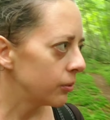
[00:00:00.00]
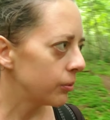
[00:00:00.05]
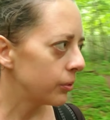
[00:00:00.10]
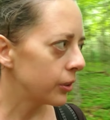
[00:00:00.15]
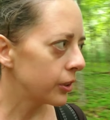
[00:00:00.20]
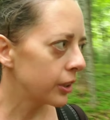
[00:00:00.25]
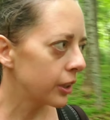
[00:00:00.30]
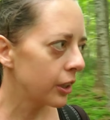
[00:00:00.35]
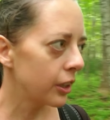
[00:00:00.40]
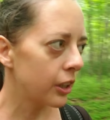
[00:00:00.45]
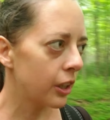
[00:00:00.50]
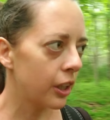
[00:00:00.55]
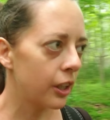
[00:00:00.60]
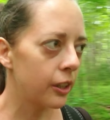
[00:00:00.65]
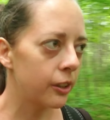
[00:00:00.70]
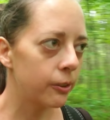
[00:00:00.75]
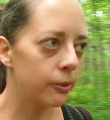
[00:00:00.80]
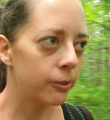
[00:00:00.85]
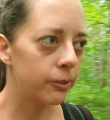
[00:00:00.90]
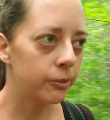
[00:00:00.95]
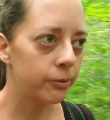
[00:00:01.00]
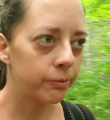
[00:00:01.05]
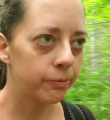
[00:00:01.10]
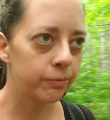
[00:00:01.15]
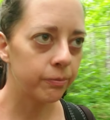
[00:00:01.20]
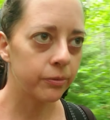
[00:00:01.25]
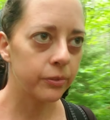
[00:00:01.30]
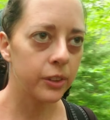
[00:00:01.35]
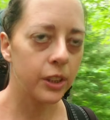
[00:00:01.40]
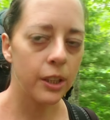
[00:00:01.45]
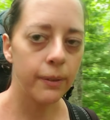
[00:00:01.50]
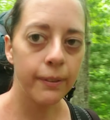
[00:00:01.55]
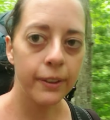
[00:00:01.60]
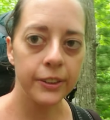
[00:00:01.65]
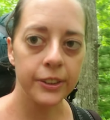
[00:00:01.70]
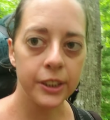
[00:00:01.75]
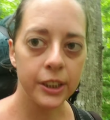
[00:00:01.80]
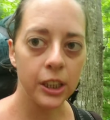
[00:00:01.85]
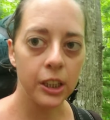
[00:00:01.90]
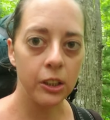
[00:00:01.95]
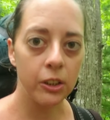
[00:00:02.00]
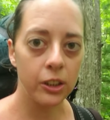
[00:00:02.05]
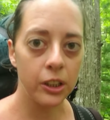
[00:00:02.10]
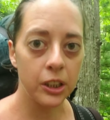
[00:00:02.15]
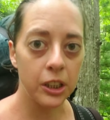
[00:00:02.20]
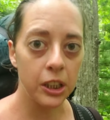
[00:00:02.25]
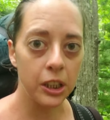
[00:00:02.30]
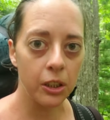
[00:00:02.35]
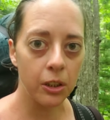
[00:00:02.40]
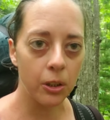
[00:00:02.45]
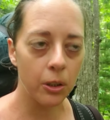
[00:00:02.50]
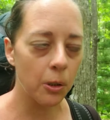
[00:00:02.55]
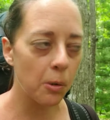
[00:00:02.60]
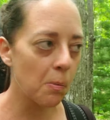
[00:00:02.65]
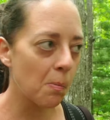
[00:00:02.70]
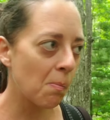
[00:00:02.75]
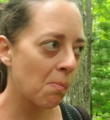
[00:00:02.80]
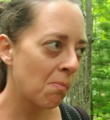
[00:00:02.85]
But yeah, I keep on scaring deer.